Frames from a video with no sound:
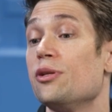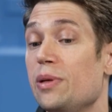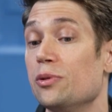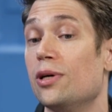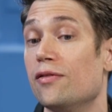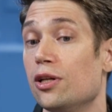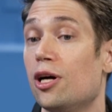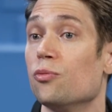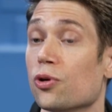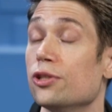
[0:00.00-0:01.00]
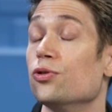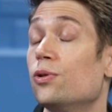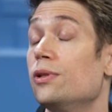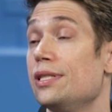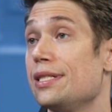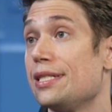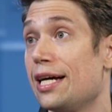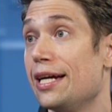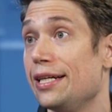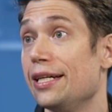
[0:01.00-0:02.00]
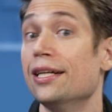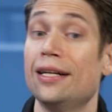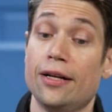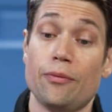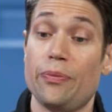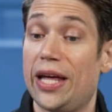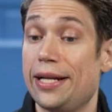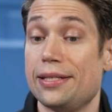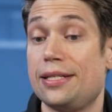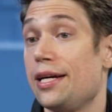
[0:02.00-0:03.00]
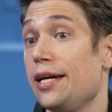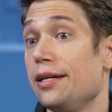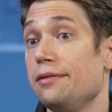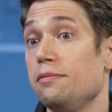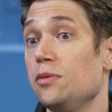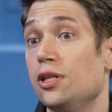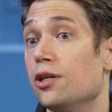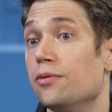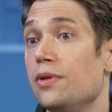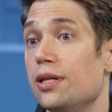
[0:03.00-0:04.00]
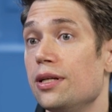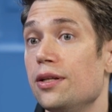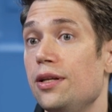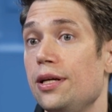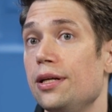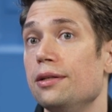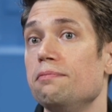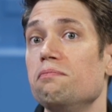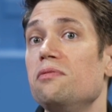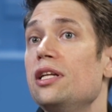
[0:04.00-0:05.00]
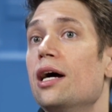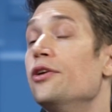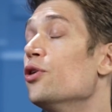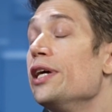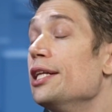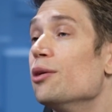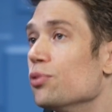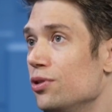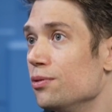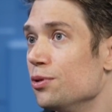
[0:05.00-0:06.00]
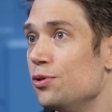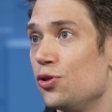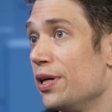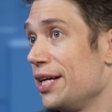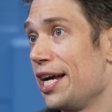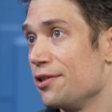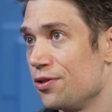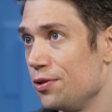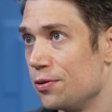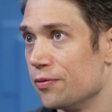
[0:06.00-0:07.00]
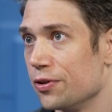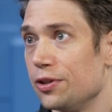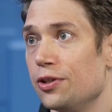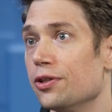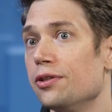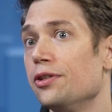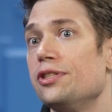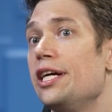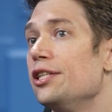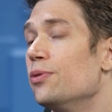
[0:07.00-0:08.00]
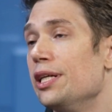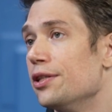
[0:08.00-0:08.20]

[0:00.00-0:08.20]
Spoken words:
are the people who have a lot more control in society than, say, the annoying liberal who's trying to cancel you over your take 20